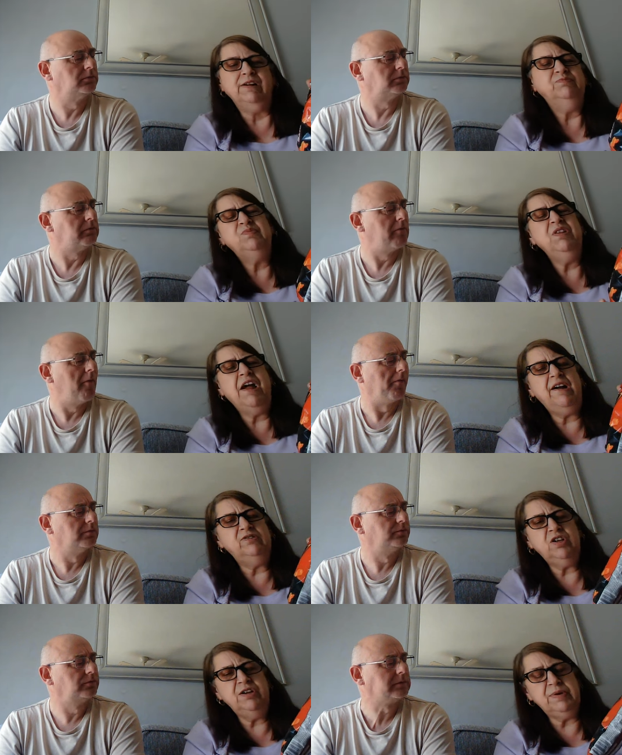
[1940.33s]
Speaker 1: No,
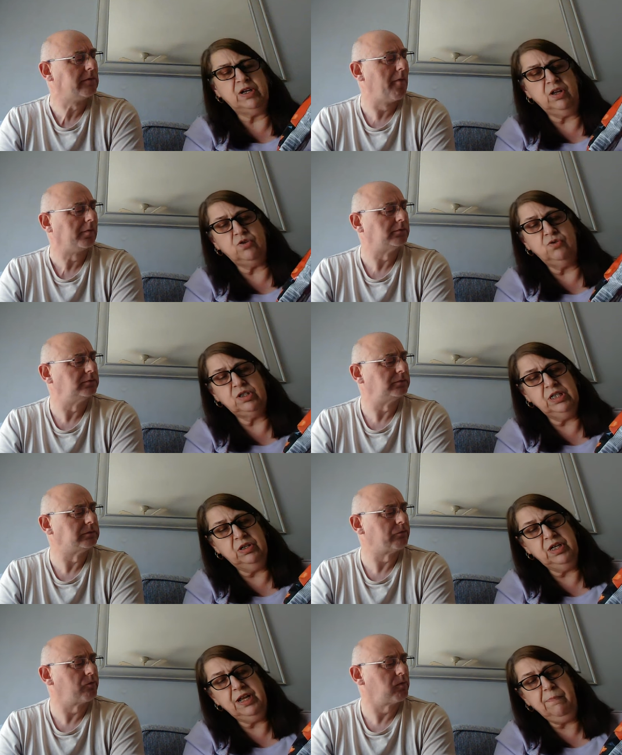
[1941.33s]
they ain't got cooked in
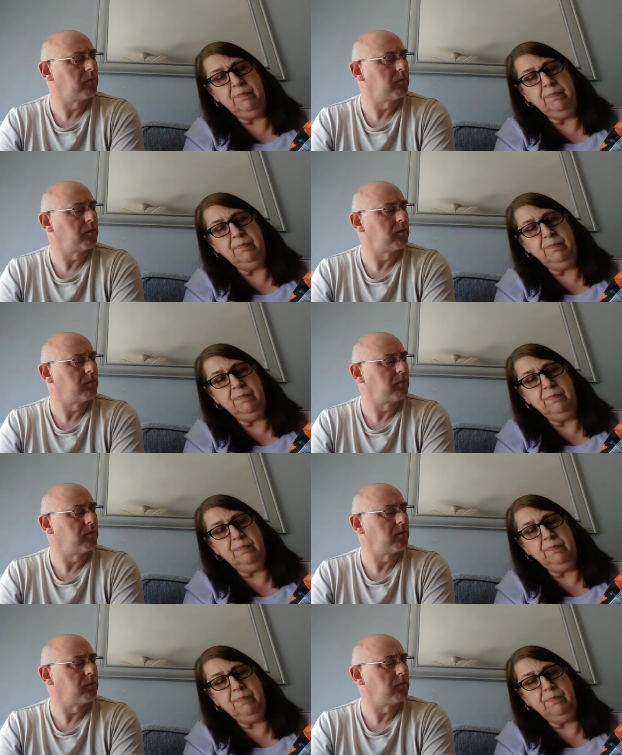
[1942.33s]
honey.